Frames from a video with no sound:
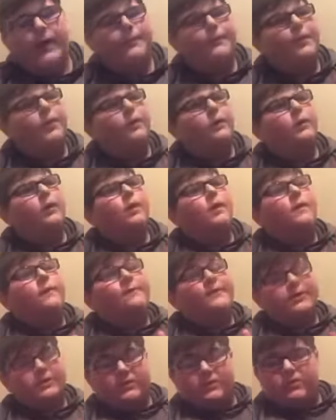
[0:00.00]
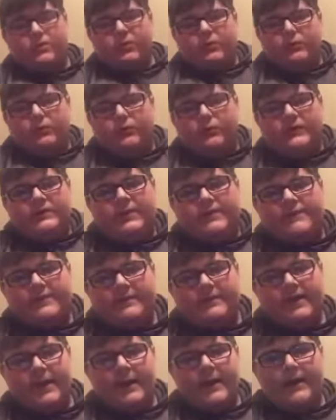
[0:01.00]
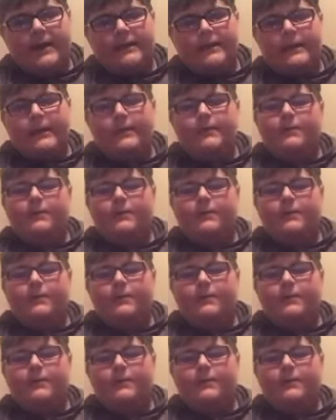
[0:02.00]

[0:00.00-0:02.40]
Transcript: but the tunnel is at the side,